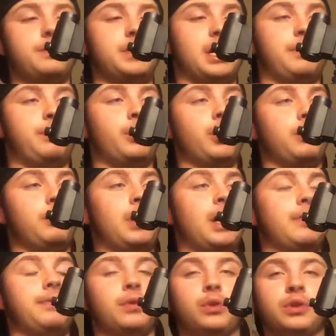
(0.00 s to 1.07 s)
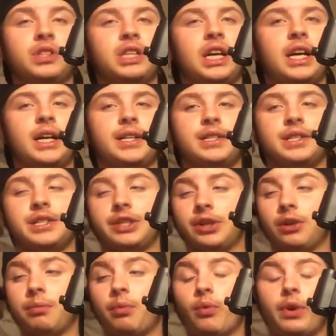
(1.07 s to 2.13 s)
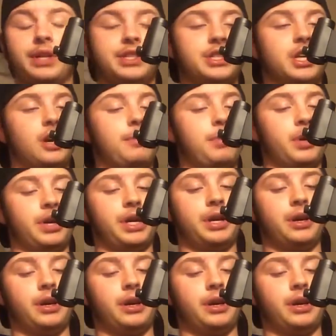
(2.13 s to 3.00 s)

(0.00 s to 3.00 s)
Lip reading: I put my full-size center point scope on here,